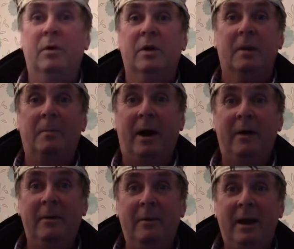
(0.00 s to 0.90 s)
can be worn in a
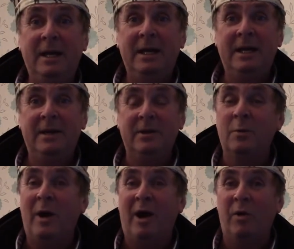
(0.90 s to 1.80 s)
pirate way,
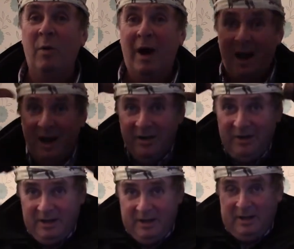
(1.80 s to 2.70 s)
ooh-ah,